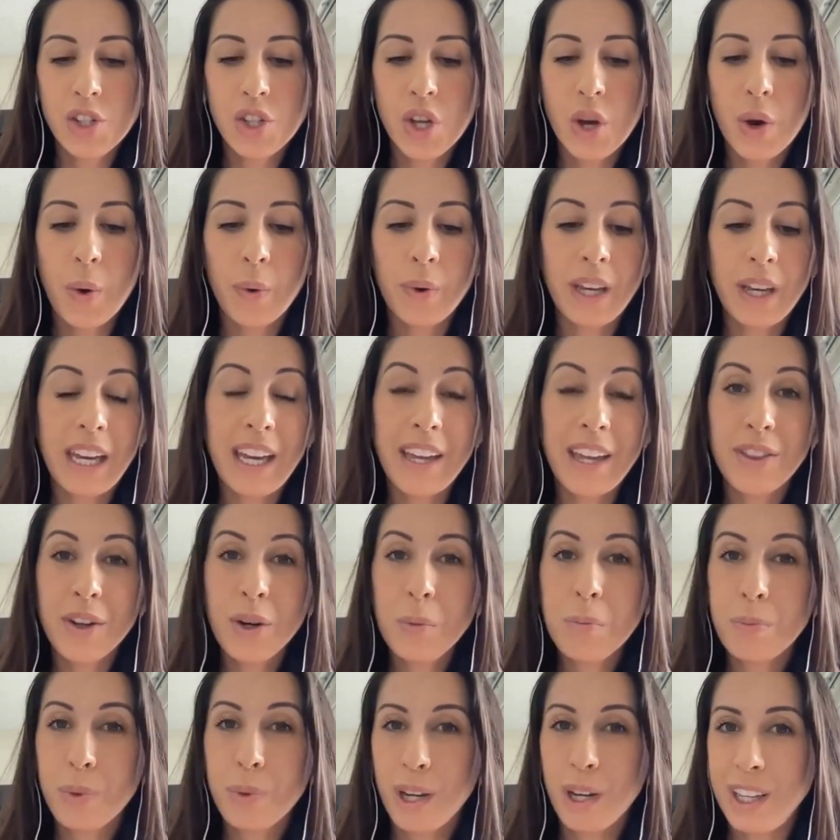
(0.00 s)
So either
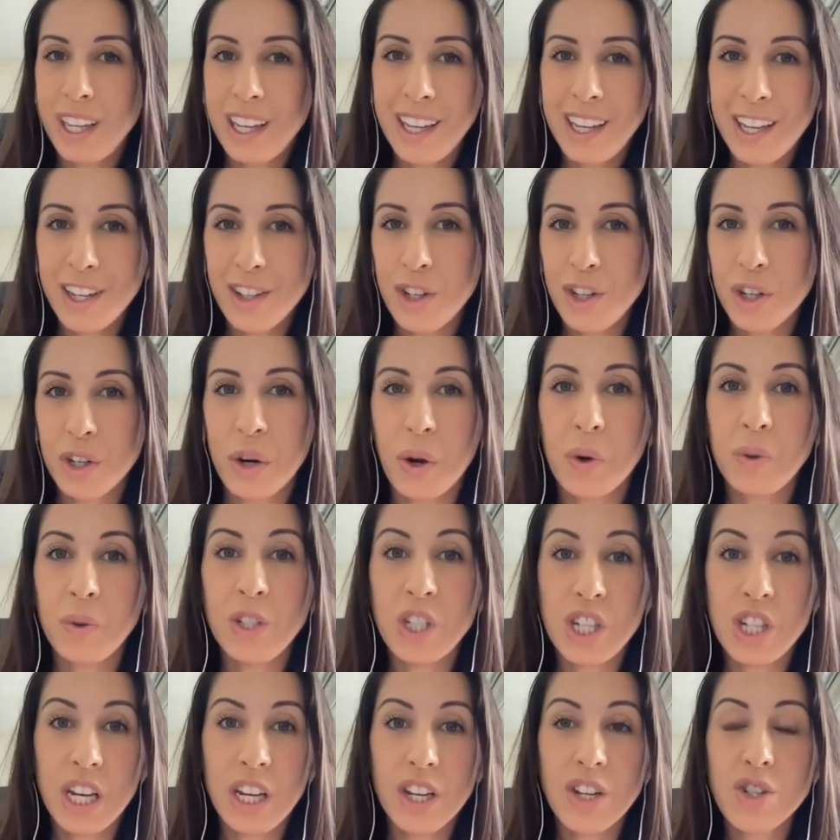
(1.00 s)
bringing in your own
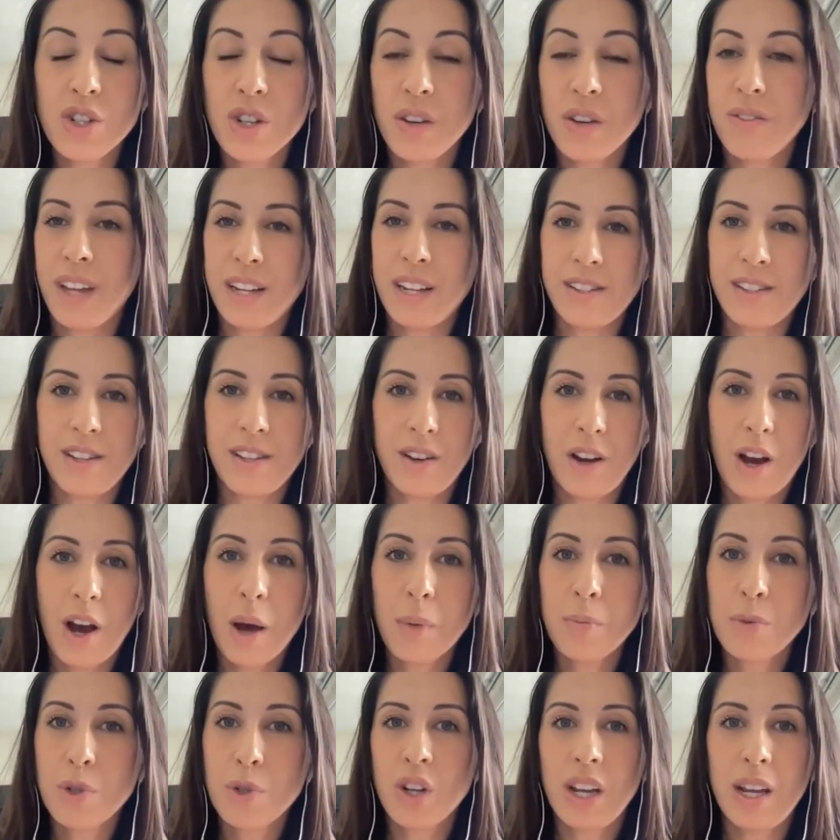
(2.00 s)
dish, if that's an
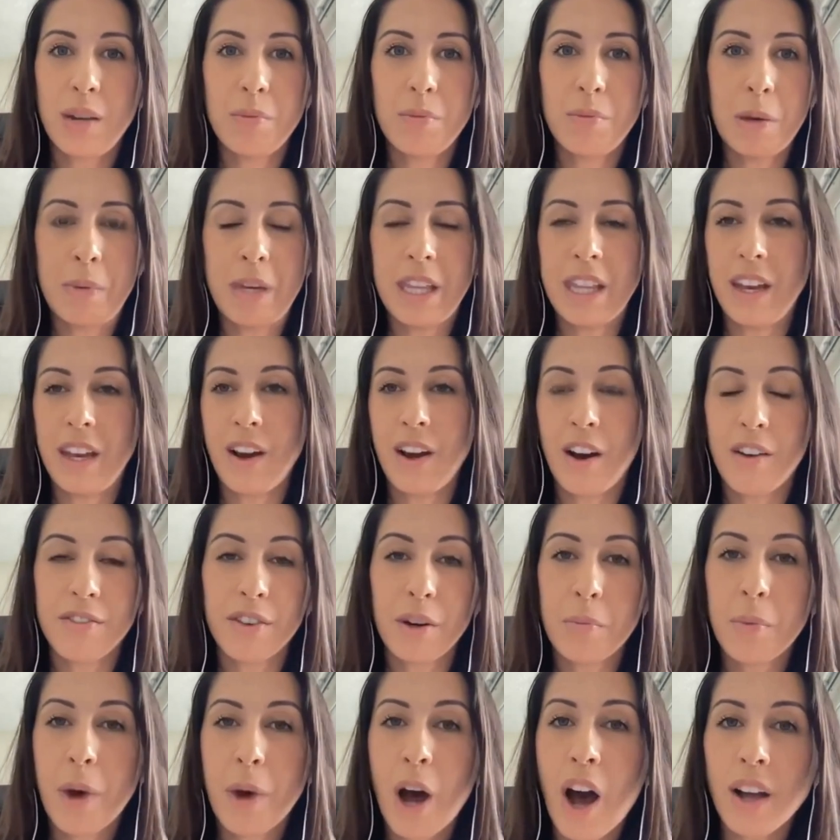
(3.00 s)
option, maybe they
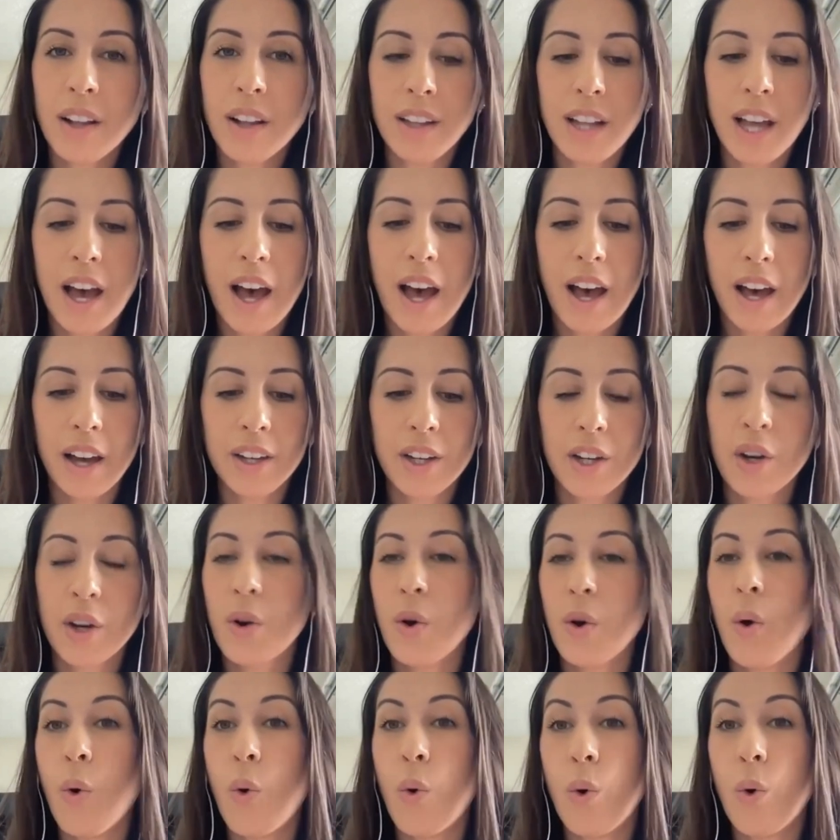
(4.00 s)
offer potluck,
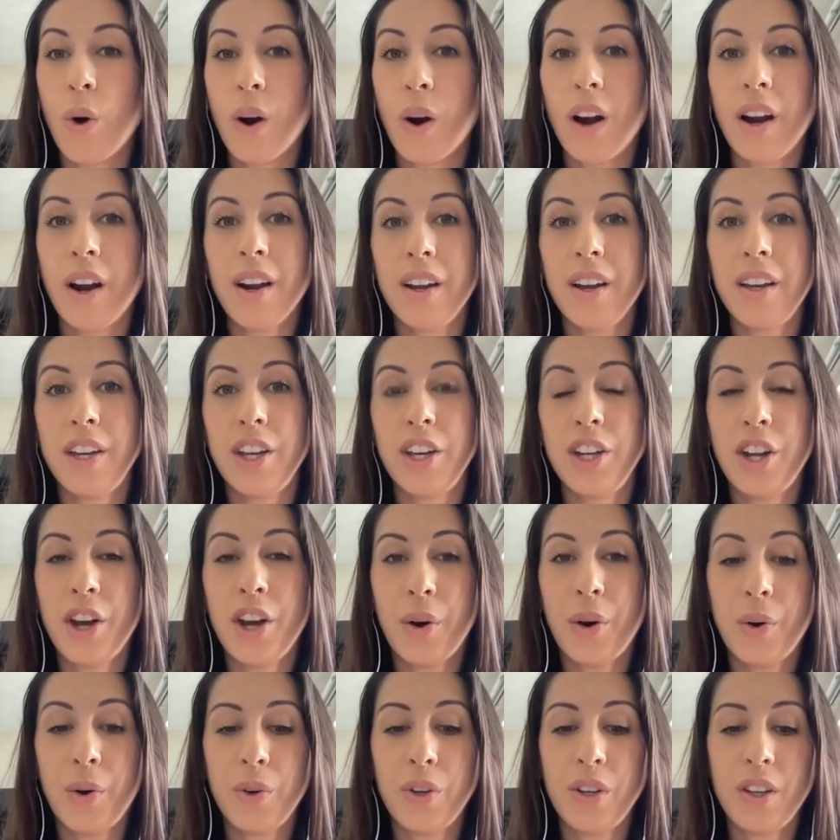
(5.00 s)
or,
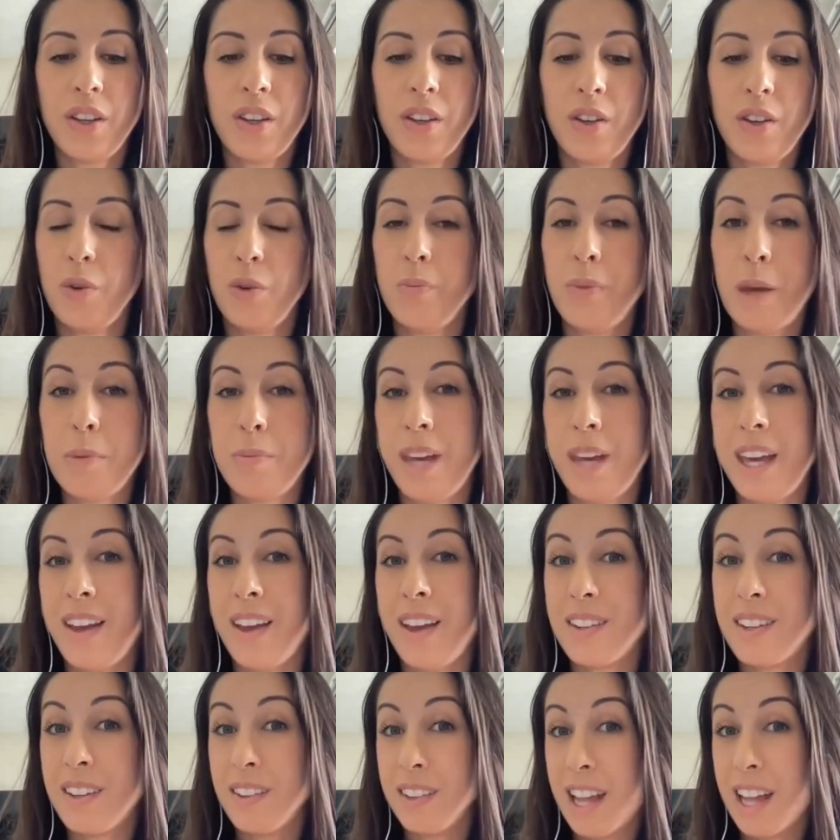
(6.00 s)
you maybe
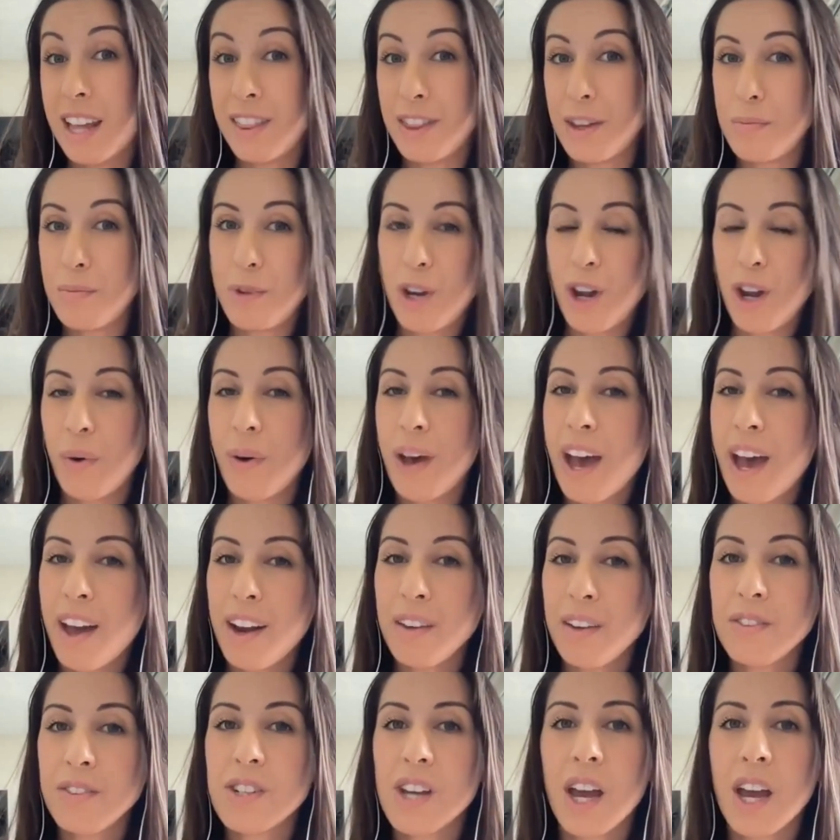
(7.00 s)
let them know ahead
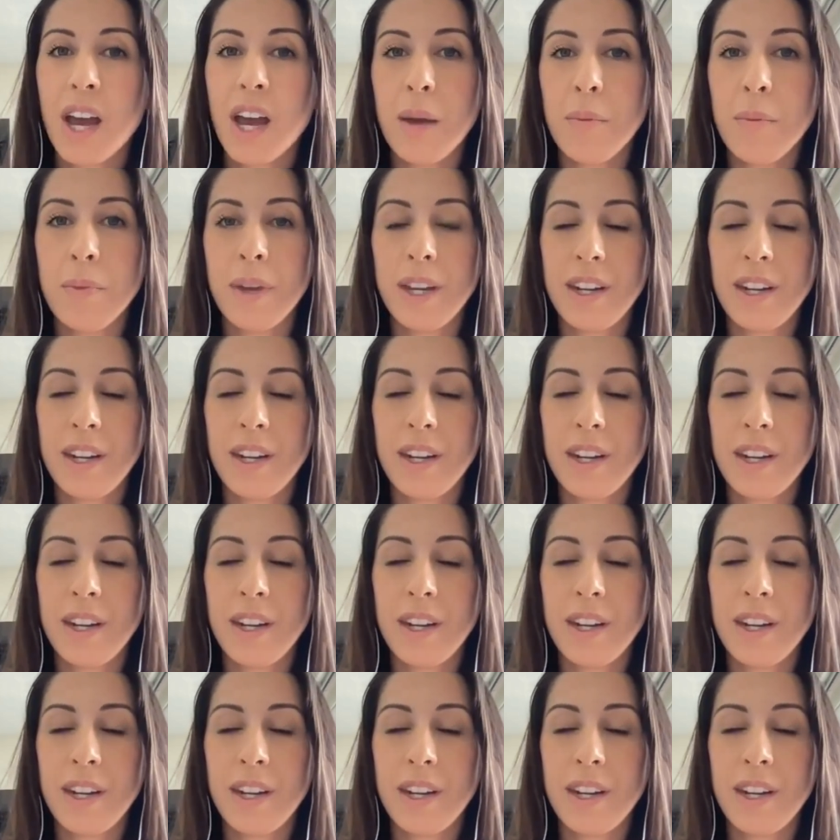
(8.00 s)
of time.